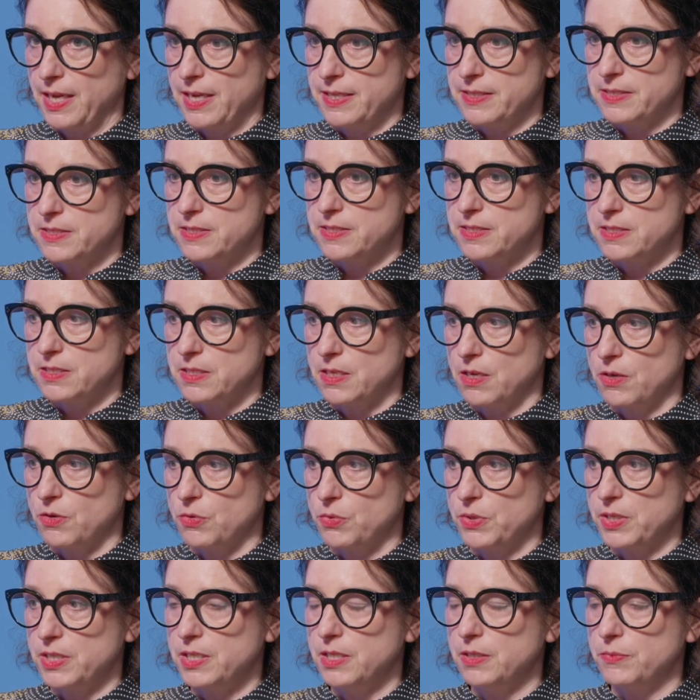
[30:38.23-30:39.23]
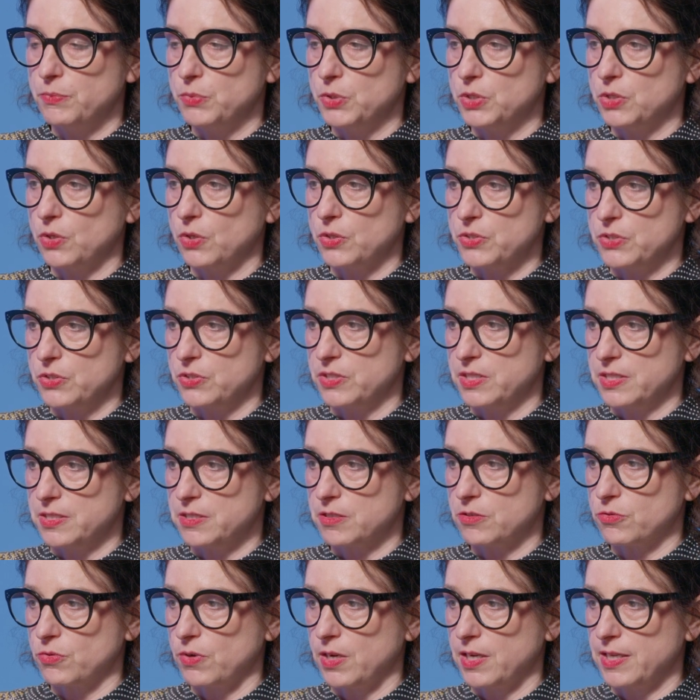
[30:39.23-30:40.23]
And so he would also
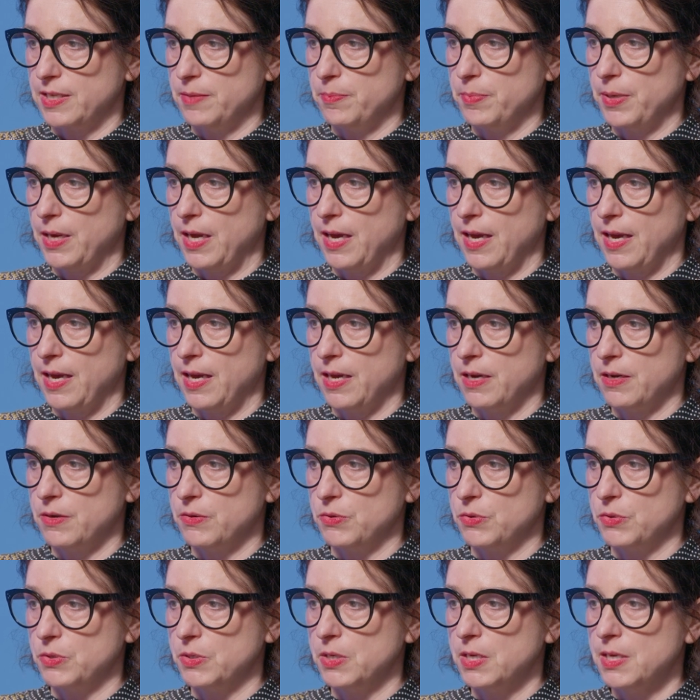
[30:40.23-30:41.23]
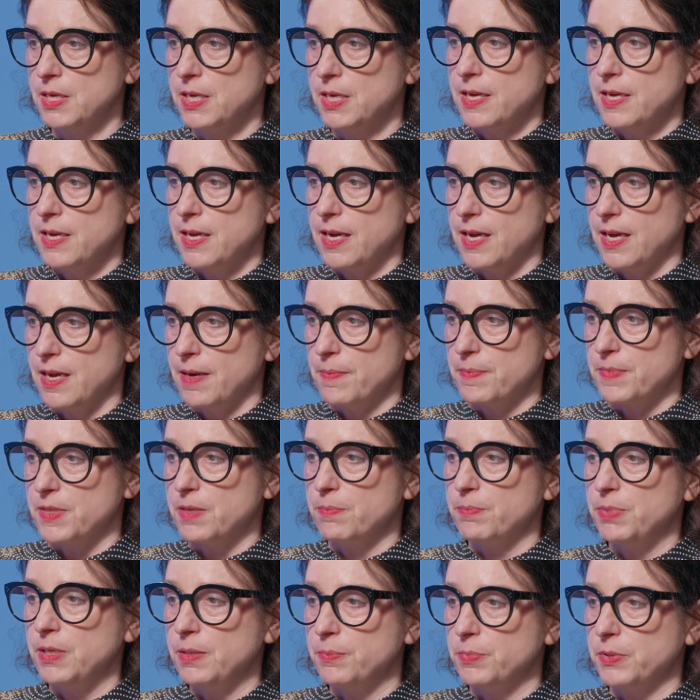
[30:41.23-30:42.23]
describe how the
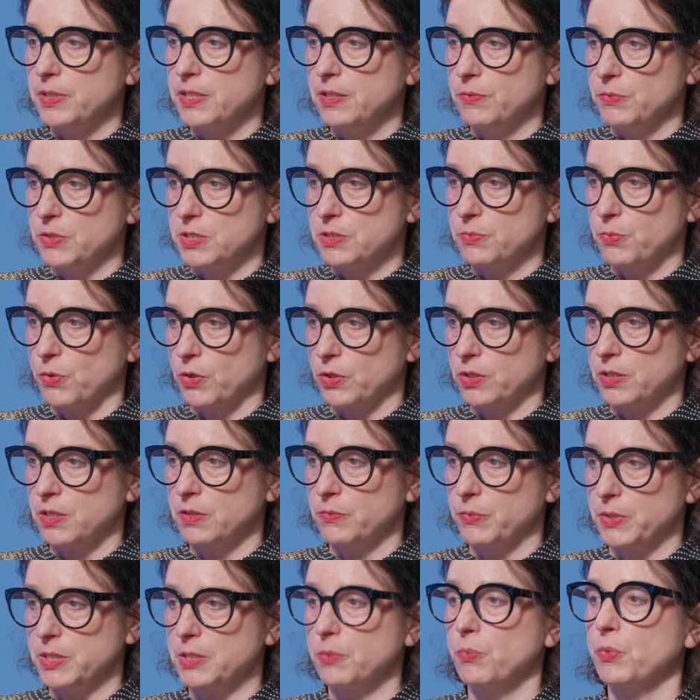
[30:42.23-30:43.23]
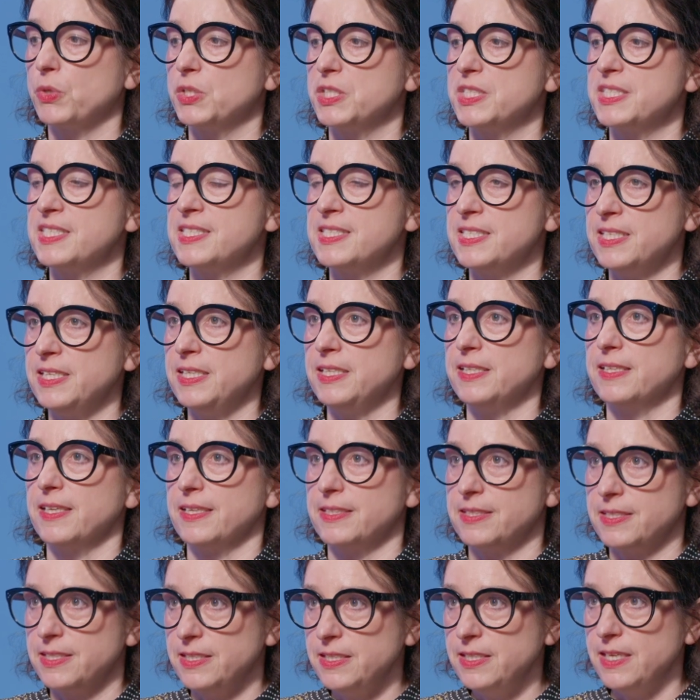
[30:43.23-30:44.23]
people he was working with would see
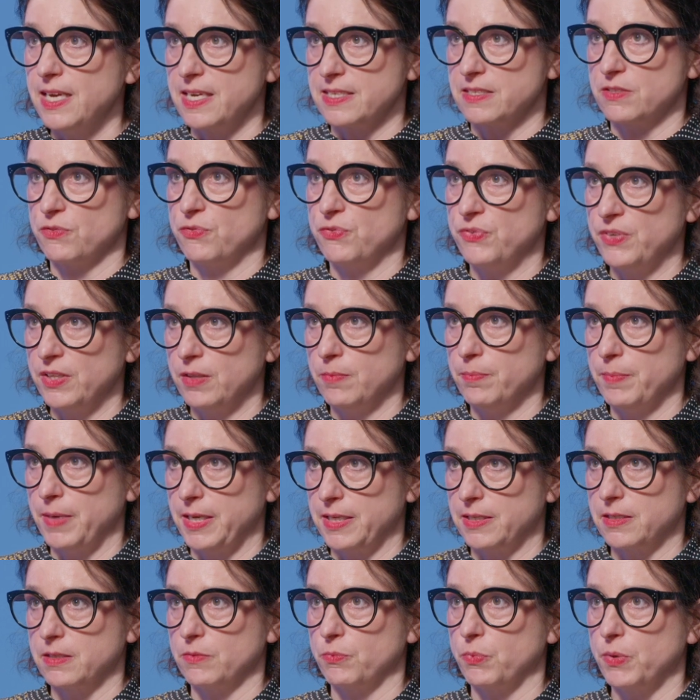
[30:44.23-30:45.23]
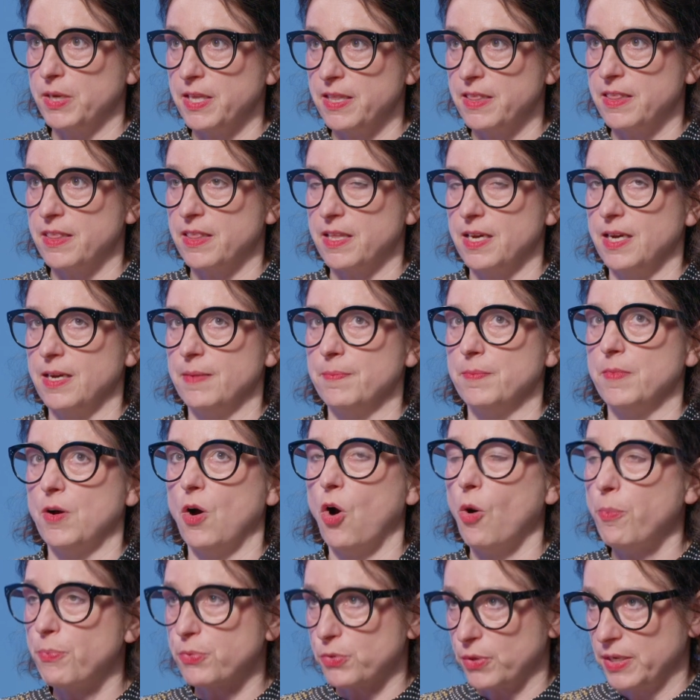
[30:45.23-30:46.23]
that he, as a filmmaker, with
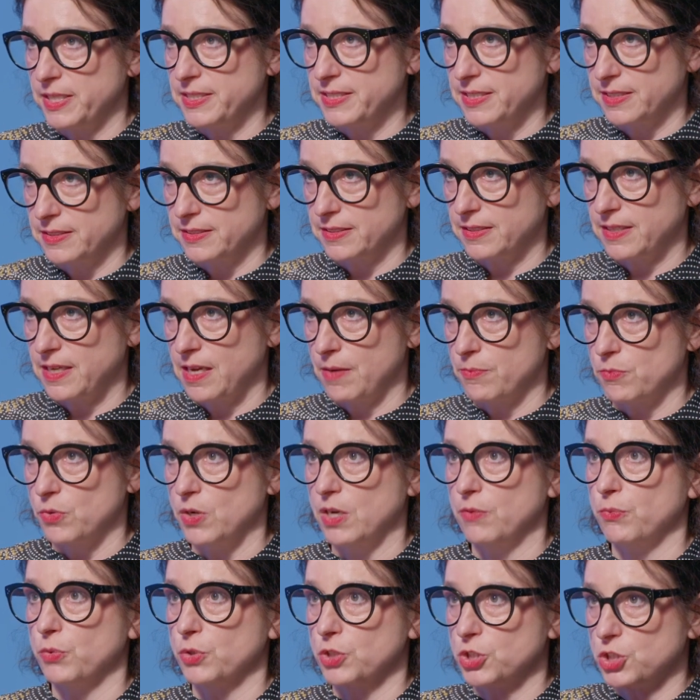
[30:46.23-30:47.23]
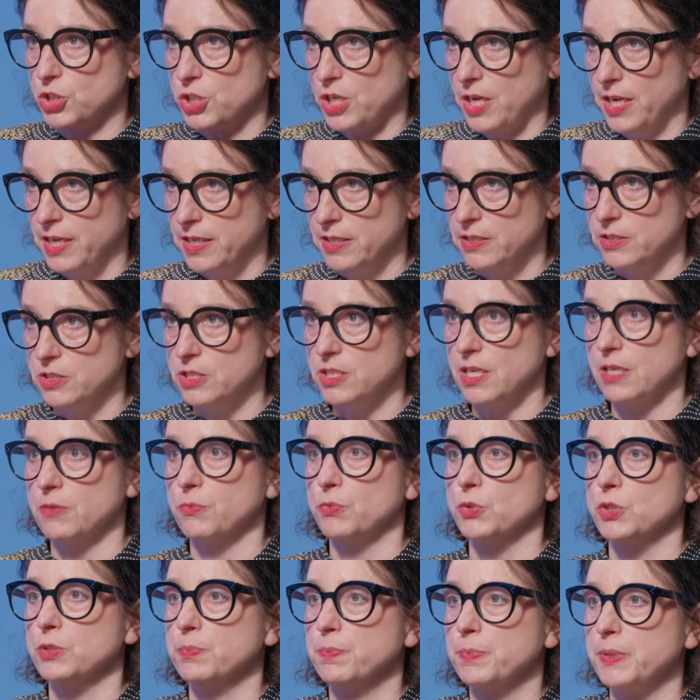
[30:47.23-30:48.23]
operating the camera, would change and
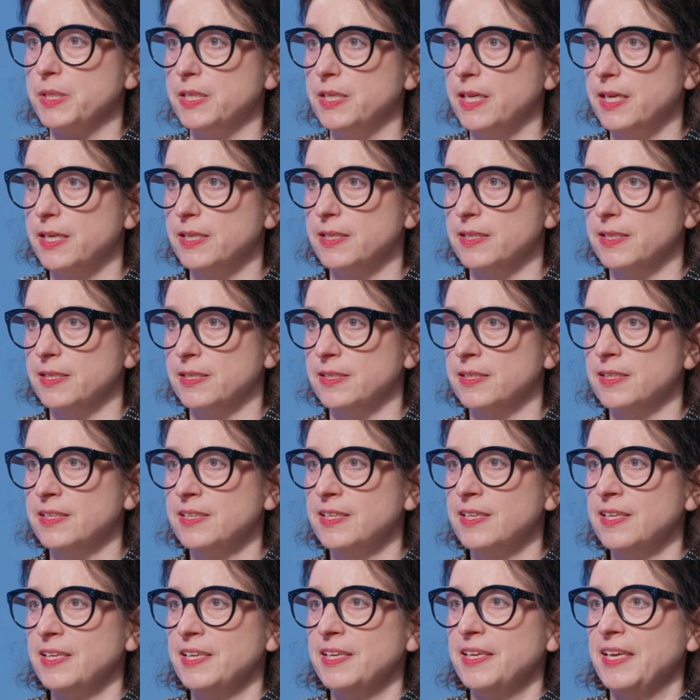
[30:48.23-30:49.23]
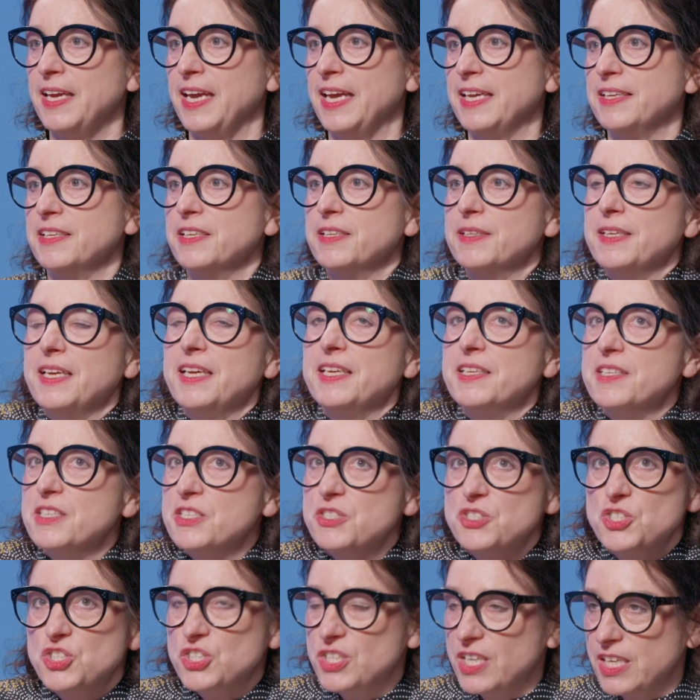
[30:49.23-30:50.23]
would be in a
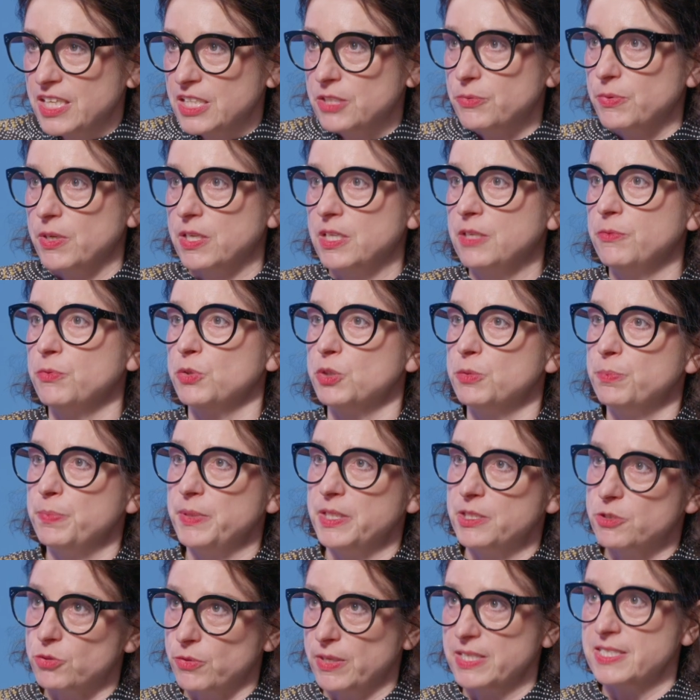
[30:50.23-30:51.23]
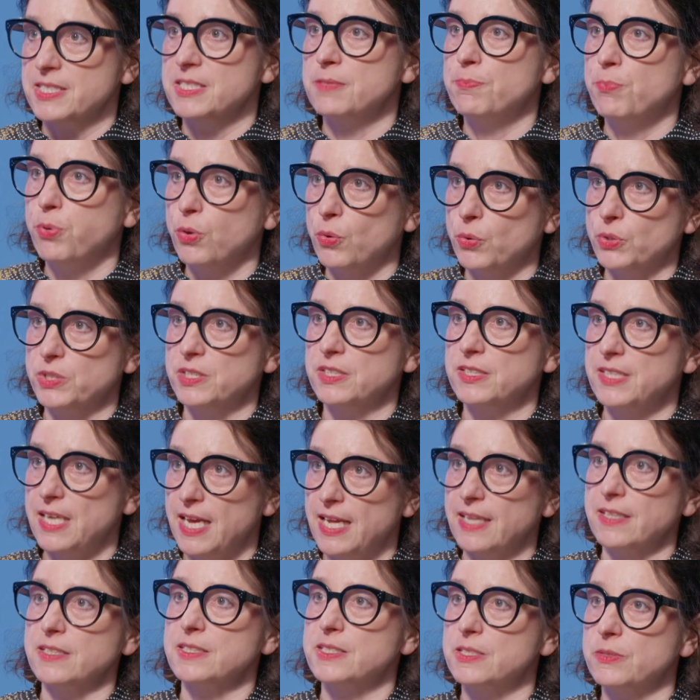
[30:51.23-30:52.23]
state where he would be transported
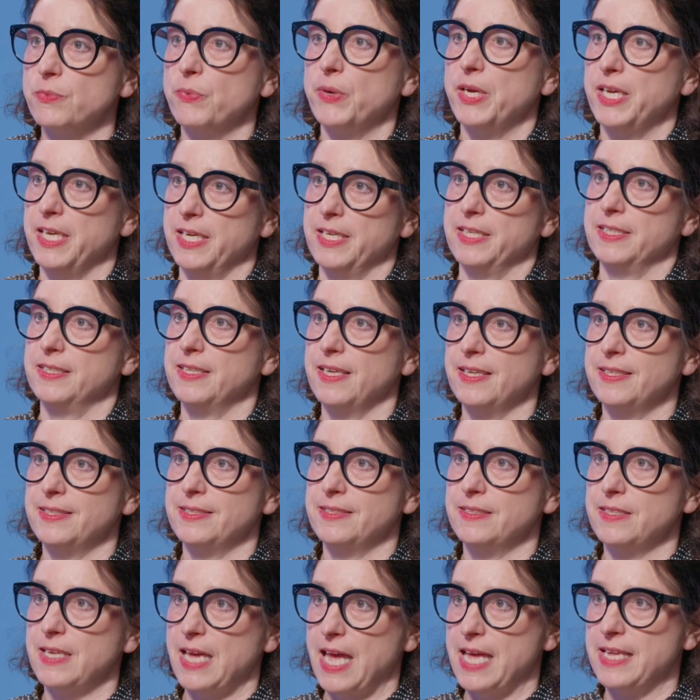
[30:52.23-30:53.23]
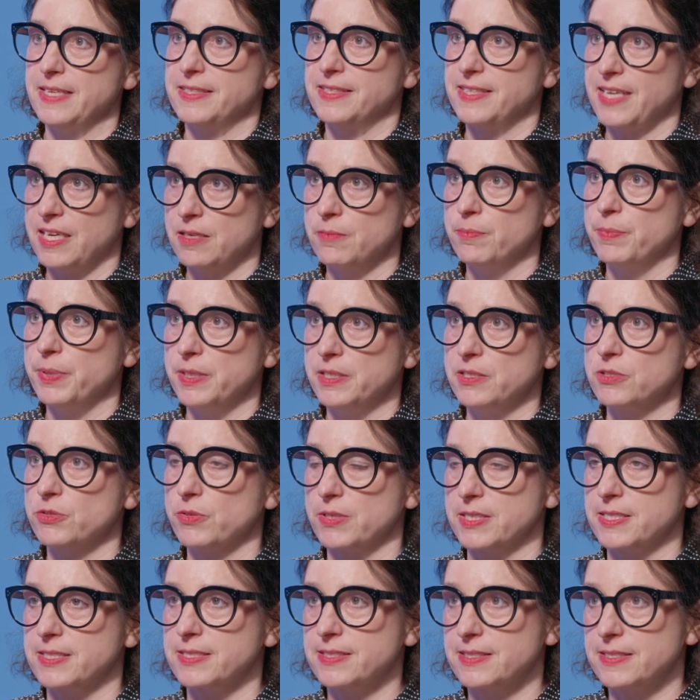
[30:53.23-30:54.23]
elsewhere that had then been
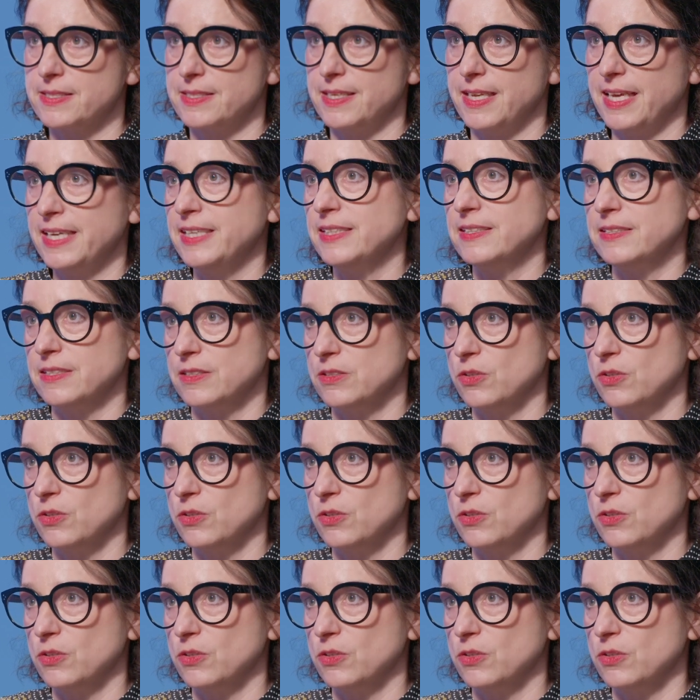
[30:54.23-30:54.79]
translated